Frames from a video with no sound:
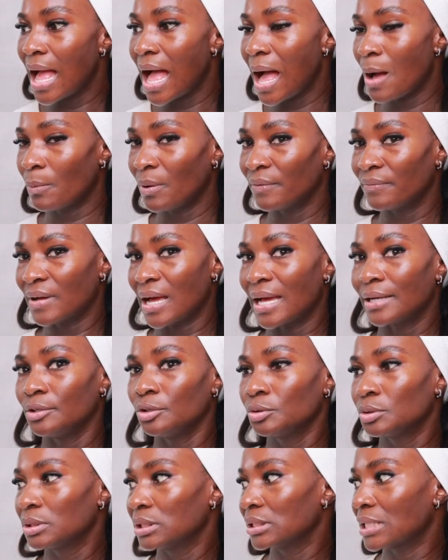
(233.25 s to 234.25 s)
However, I
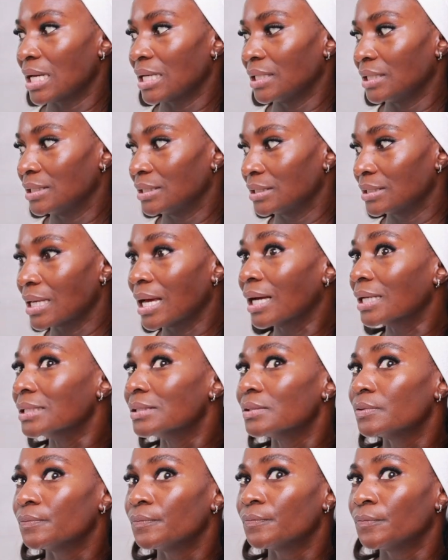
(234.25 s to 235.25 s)
noticed that it
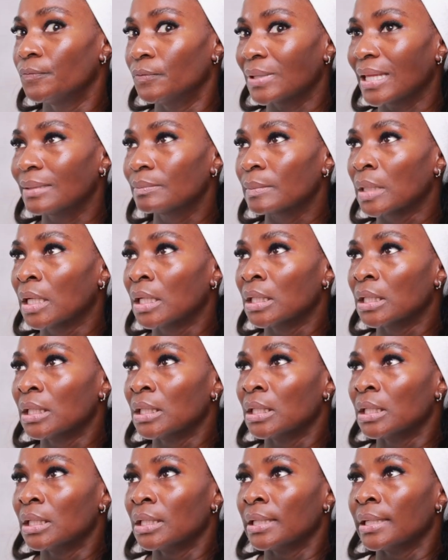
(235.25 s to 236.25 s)
has
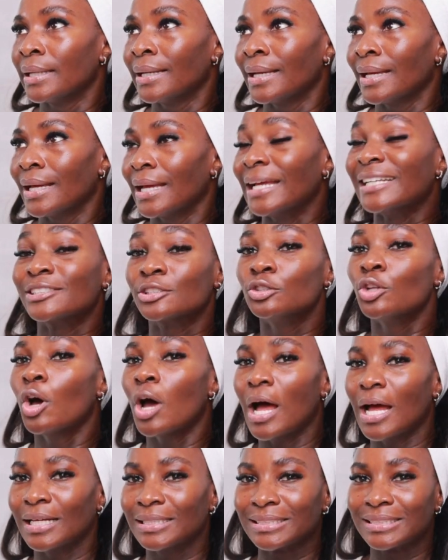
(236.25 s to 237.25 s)
it's
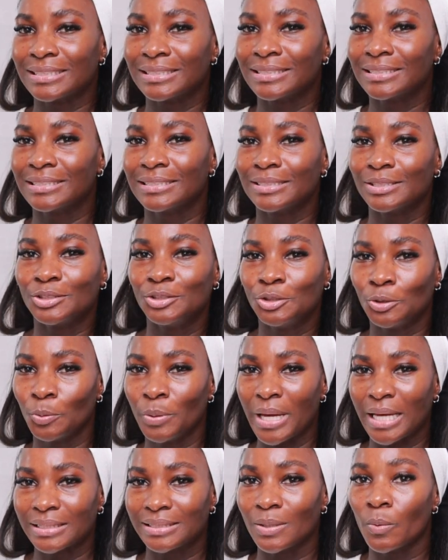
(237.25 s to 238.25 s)
not as
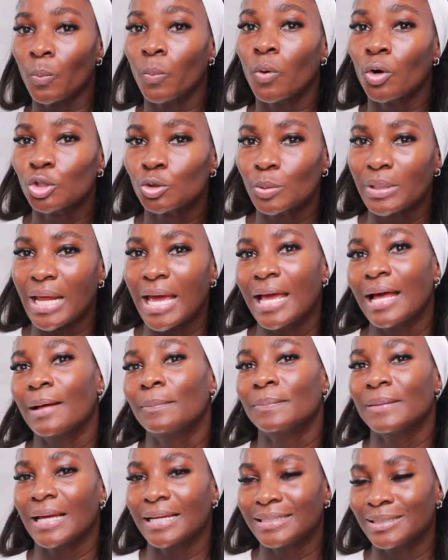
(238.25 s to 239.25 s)
dewy as it was when I
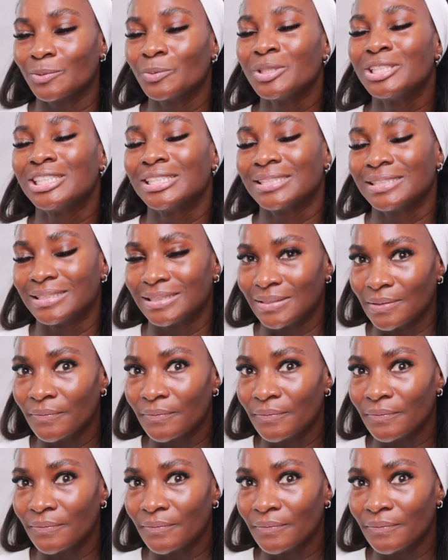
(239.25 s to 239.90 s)
applied it, which is